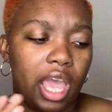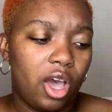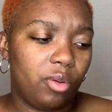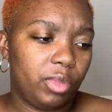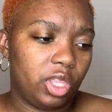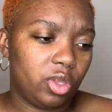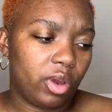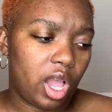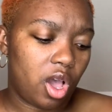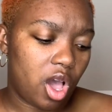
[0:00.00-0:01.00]
helped me
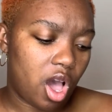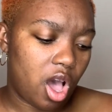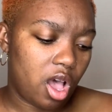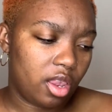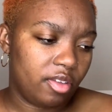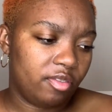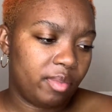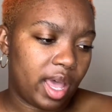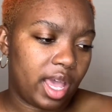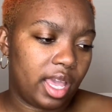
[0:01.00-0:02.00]
throughout all of
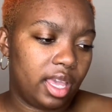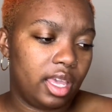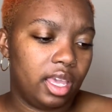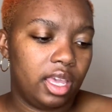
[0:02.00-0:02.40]
my